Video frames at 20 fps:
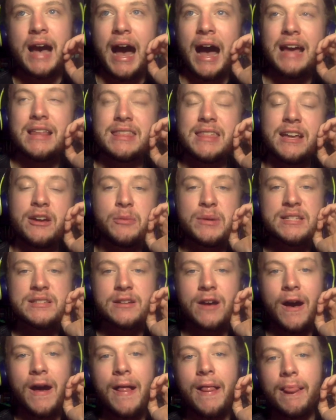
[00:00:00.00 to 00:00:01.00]
I think we
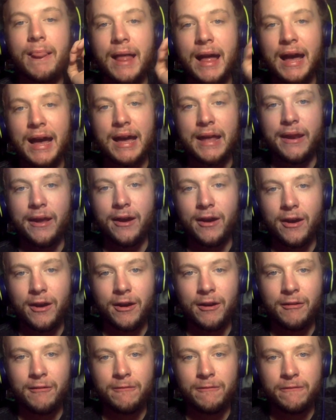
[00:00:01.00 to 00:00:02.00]
saw a lot
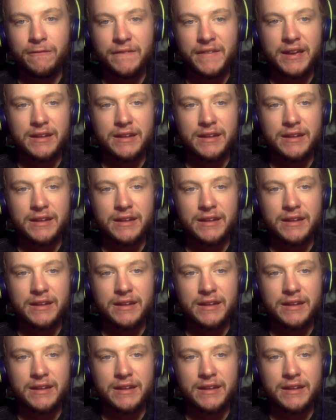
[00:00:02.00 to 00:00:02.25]
of